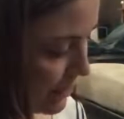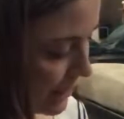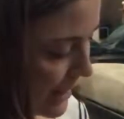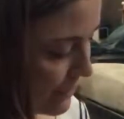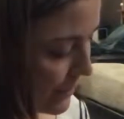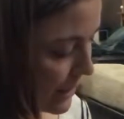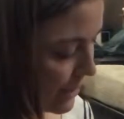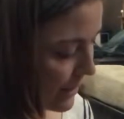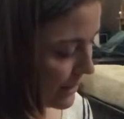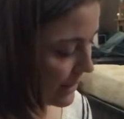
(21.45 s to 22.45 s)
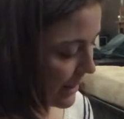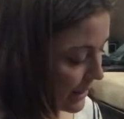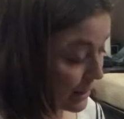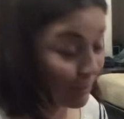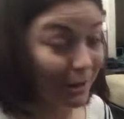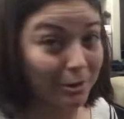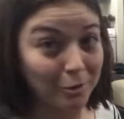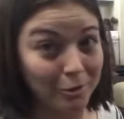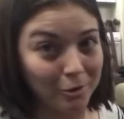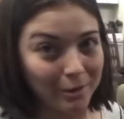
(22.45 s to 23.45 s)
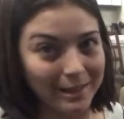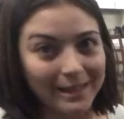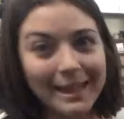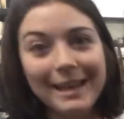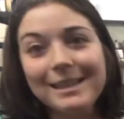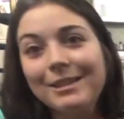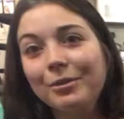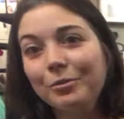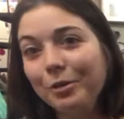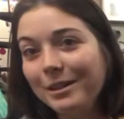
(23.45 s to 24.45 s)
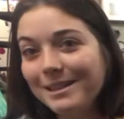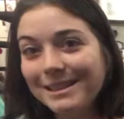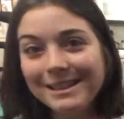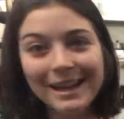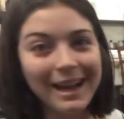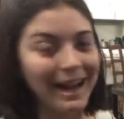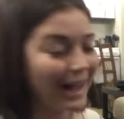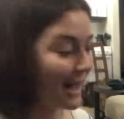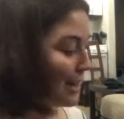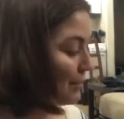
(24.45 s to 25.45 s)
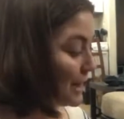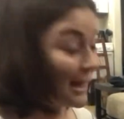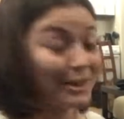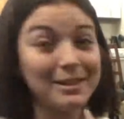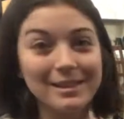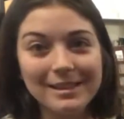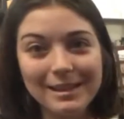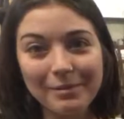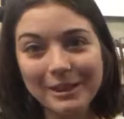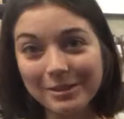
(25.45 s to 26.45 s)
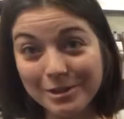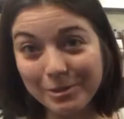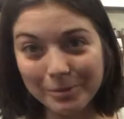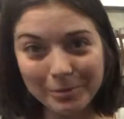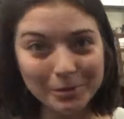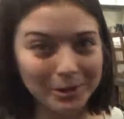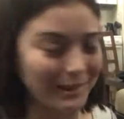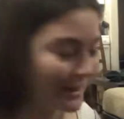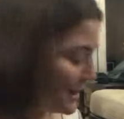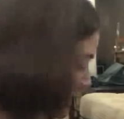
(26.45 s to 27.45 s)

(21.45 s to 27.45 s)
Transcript: from the last video I did not explain who Karita Kent was, and that's something that's super important.